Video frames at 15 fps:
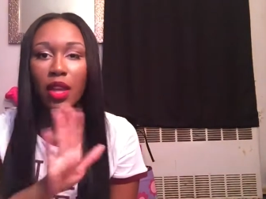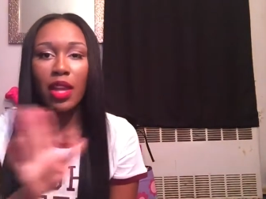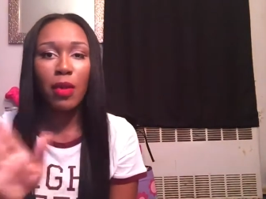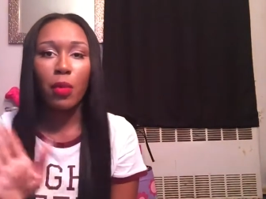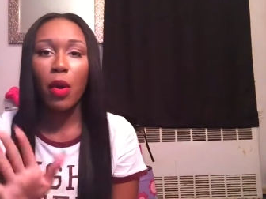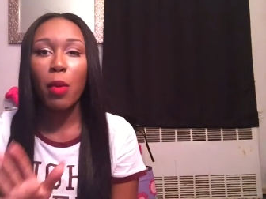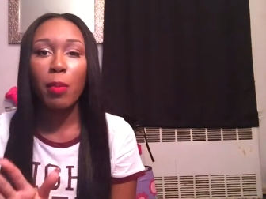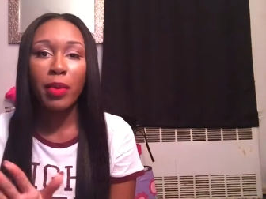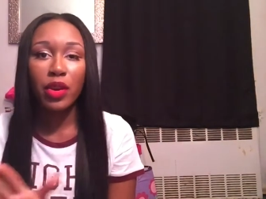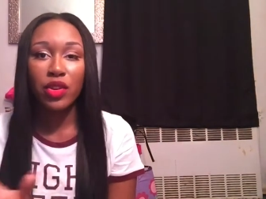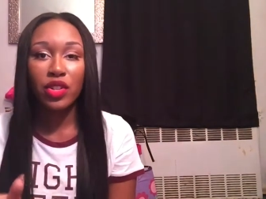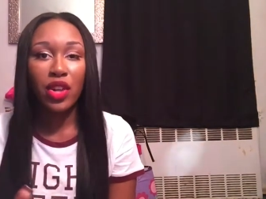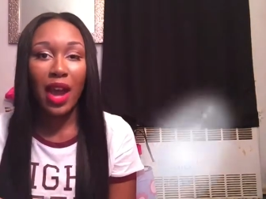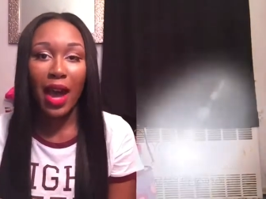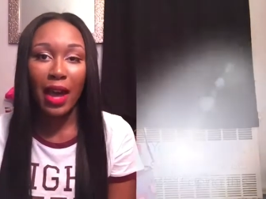It won't
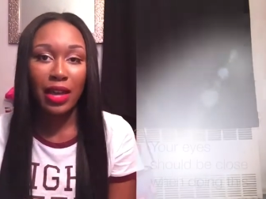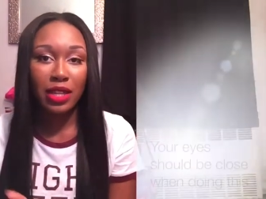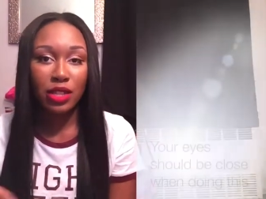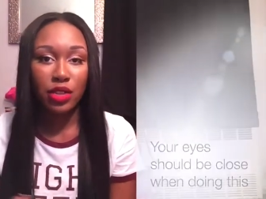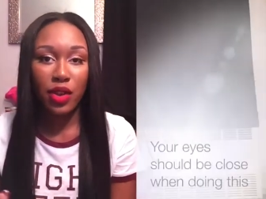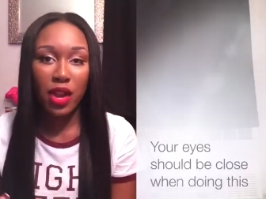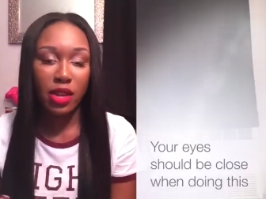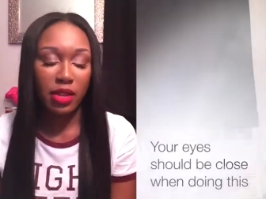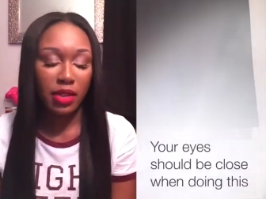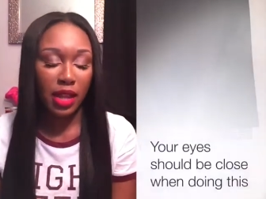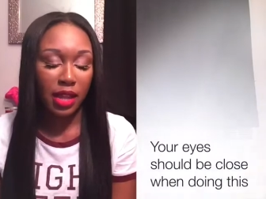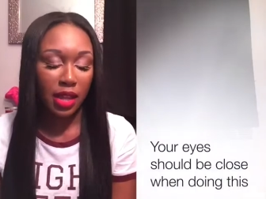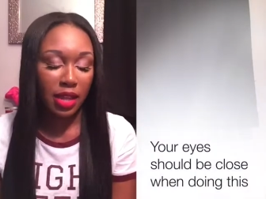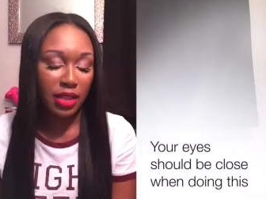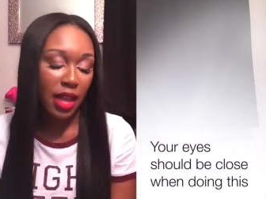burn your eyes or
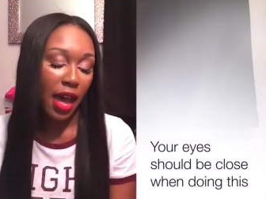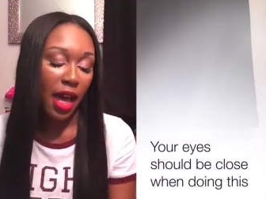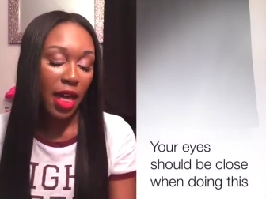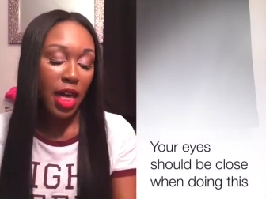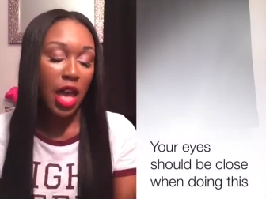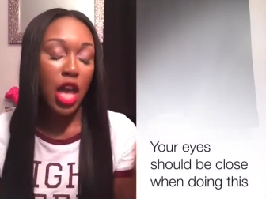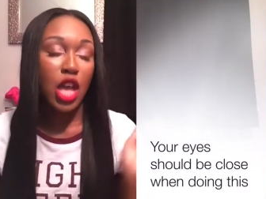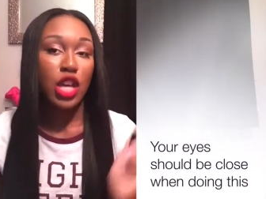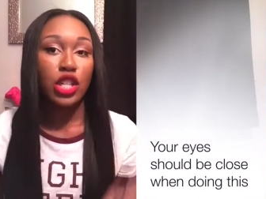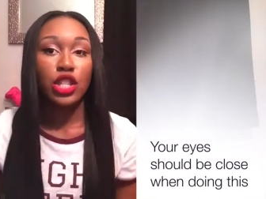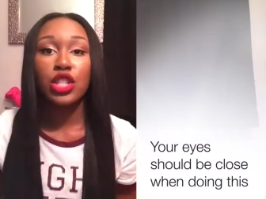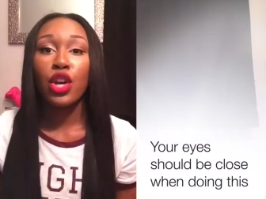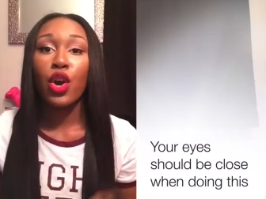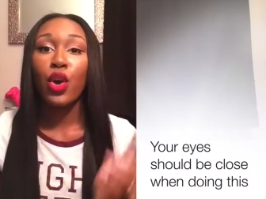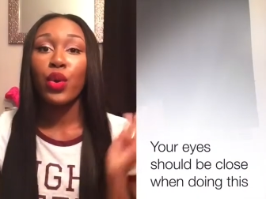anything like that.
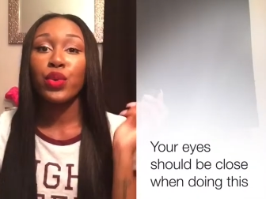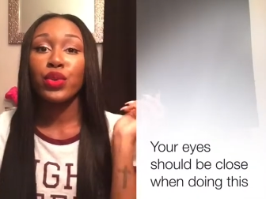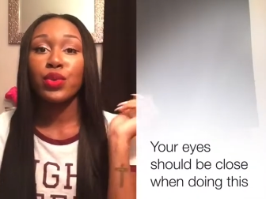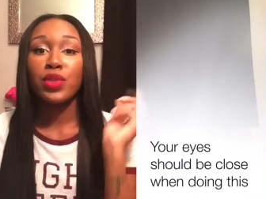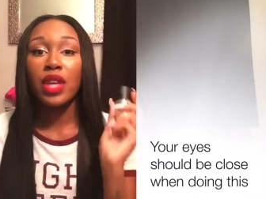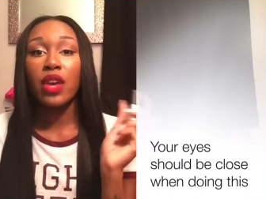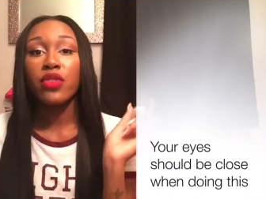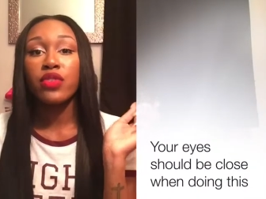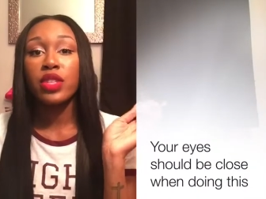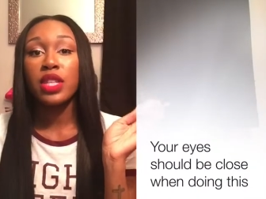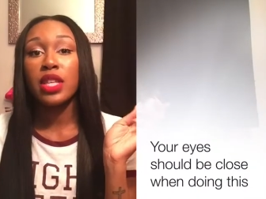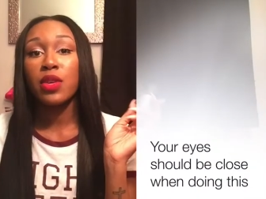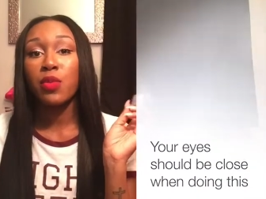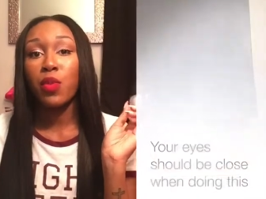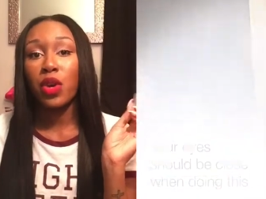So you
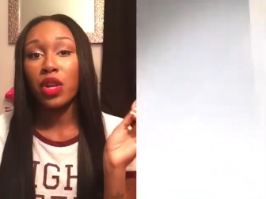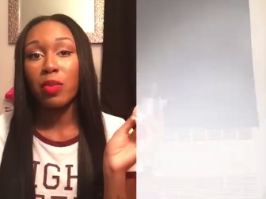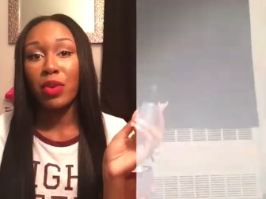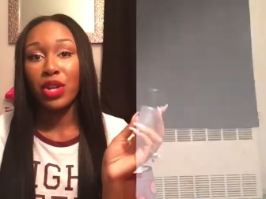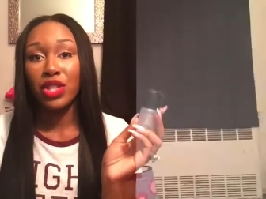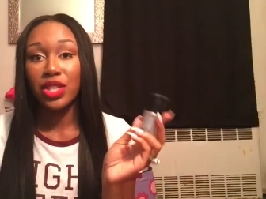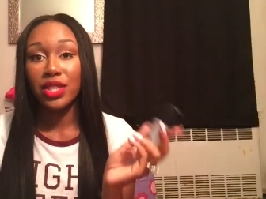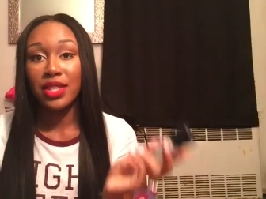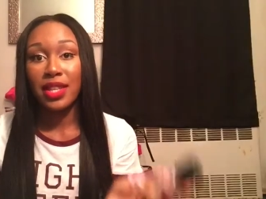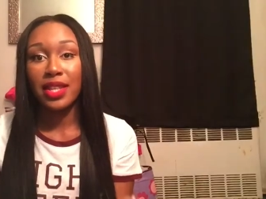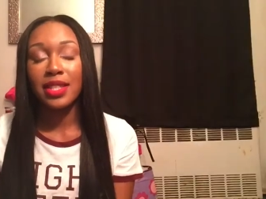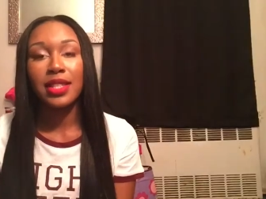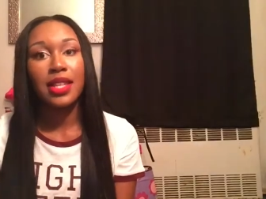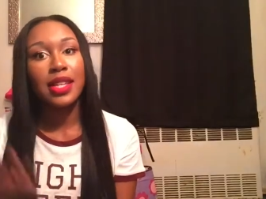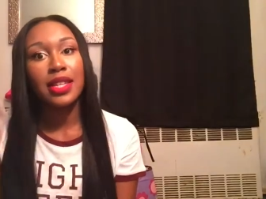definitely want to purchase
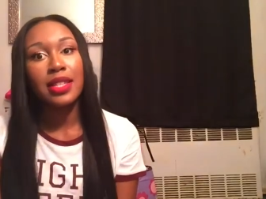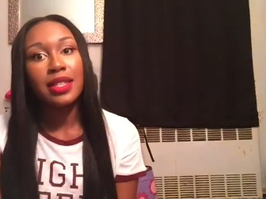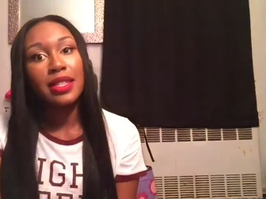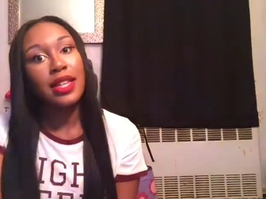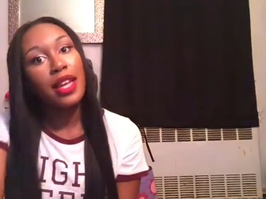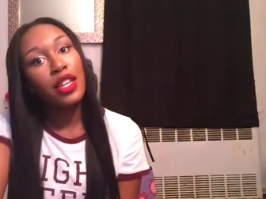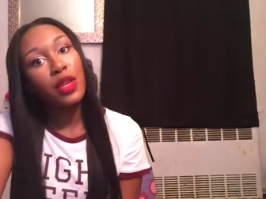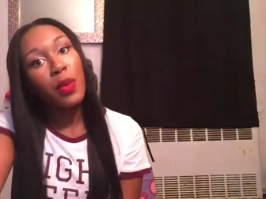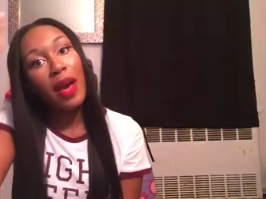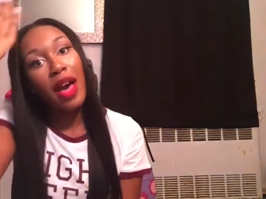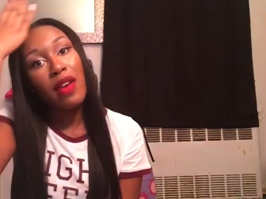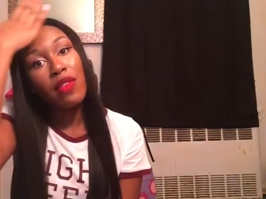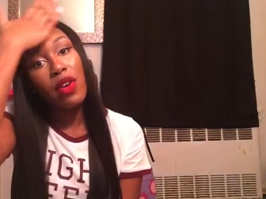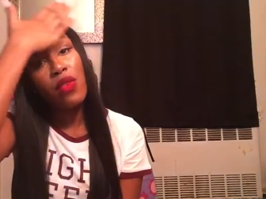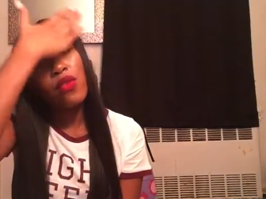this because then you will
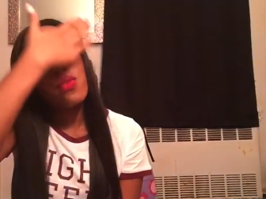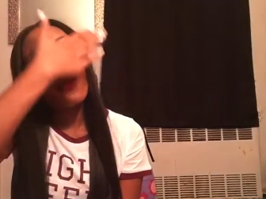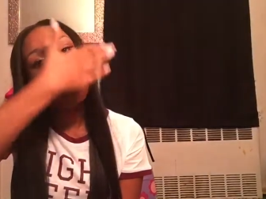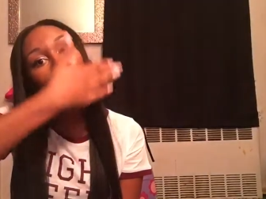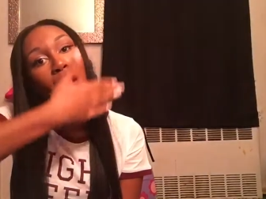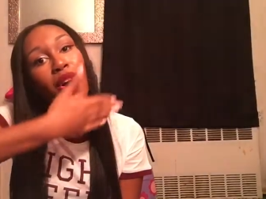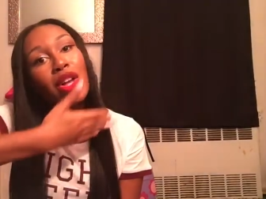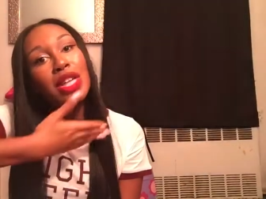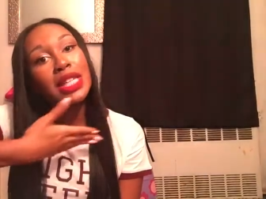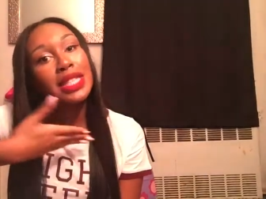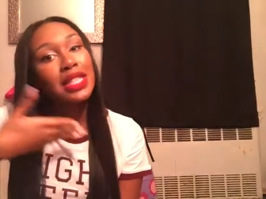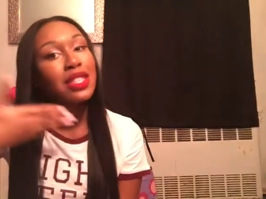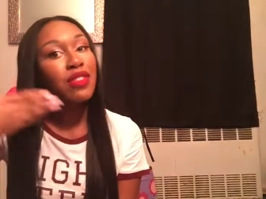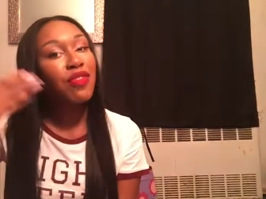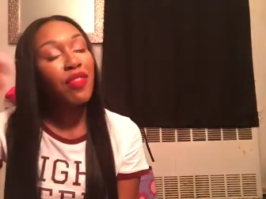have a
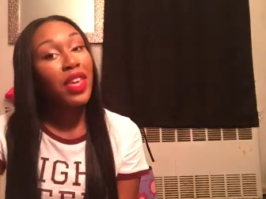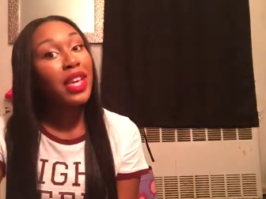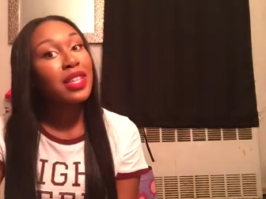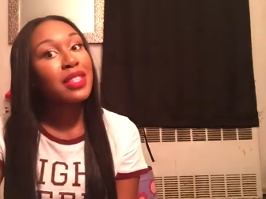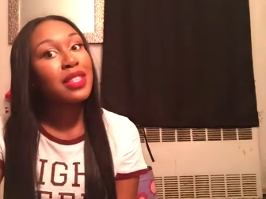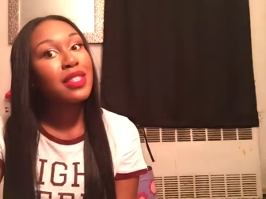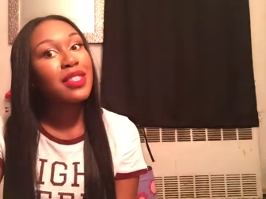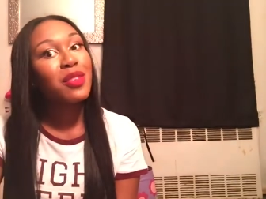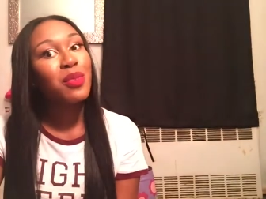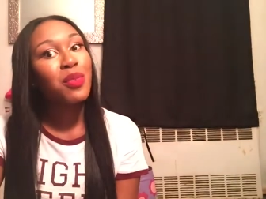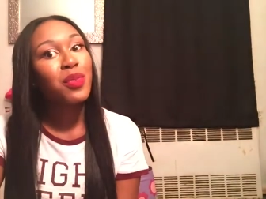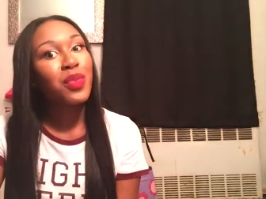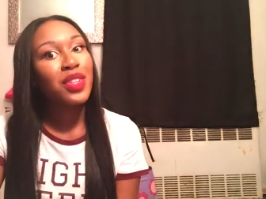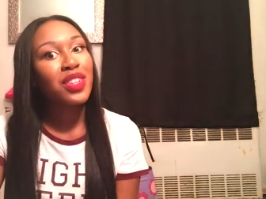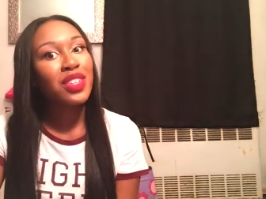flawless fix
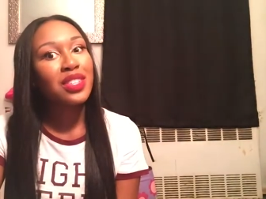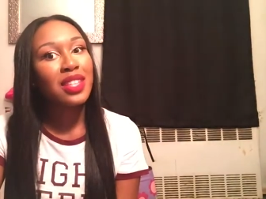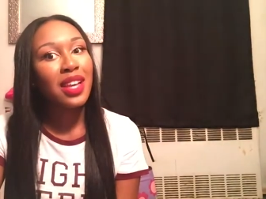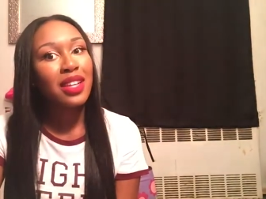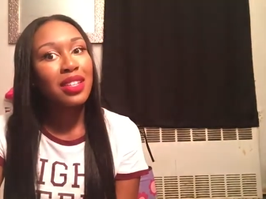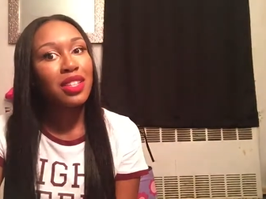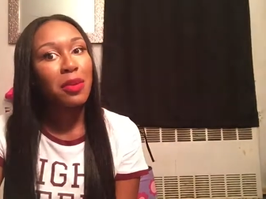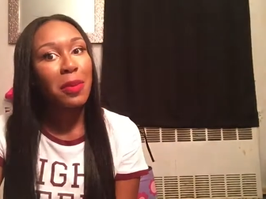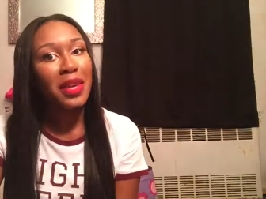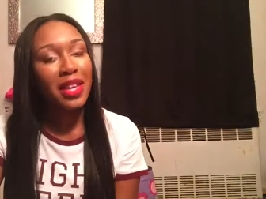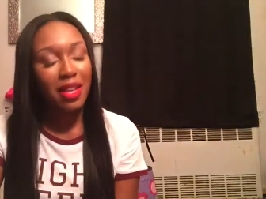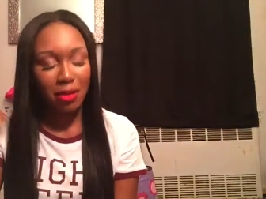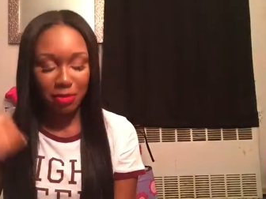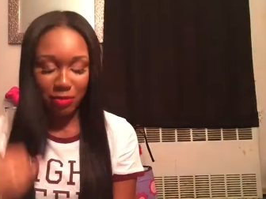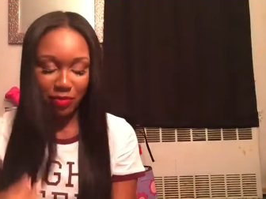when you're done your
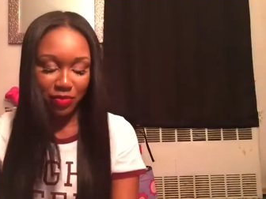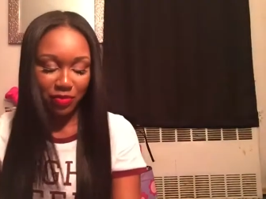makeup.